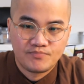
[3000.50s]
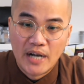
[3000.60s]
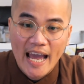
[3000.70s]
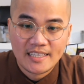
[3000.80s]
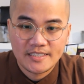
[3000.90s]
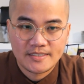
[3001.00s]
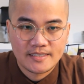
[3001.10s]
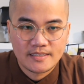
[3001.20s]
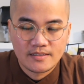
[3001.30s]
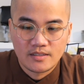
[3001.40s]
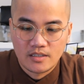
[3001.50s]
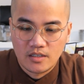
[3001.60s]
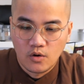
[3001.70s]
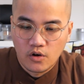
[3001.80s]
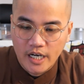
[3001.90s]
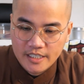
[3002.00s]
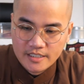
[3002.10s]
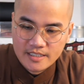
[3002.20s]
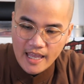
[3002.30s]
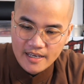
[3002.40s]
practice or
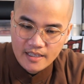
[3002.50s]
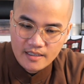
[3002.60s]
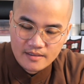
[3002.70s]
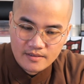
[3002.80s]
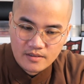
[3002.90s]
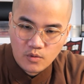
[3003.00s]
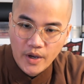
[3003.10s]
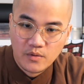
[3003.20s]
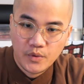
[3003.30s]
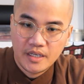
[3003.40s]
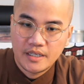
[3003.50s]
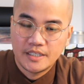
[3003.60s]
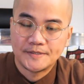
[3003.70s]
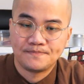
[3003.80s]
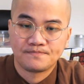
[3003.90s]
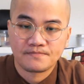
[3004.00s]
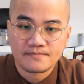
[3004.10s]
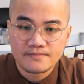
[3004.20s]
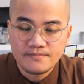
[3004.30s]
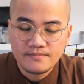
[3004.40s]
understanding when we
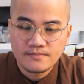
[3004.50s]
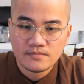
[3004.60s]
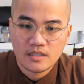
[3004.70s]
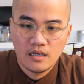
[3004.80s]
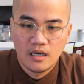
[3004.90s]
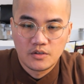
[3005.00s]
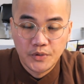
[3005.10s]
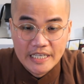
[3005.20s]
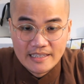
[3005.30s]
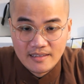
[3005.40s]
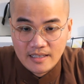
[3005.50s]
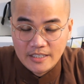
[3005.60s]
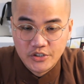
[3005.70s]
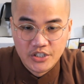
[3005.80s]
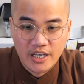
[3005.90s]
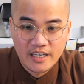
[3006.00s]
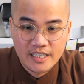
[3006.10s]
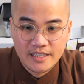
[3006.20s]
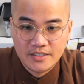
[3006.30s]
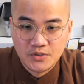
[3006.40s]
read and
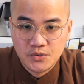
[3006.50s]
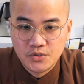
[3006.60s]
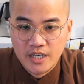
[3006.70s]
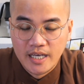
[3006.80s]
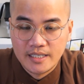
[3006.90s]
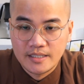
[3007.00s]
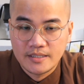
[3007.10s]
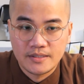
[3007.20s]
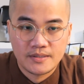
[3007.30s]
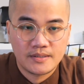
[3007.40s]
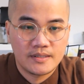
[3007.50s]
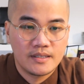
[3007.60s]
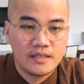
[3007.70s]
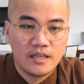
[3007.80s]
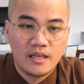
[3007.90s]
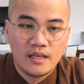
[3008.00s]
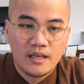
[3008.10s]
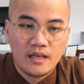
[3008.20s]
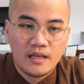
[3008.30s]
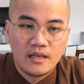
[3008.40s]
study this sutra is
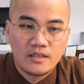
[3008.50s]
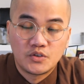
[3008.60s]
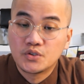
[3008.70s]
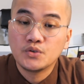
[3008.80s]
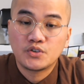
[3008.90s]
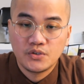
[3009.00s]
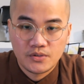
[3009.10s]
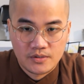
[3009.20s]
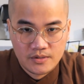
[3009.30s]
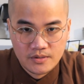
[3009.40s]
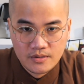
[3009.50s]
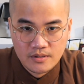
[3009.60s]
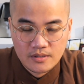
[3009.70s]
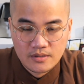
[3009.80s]
two truths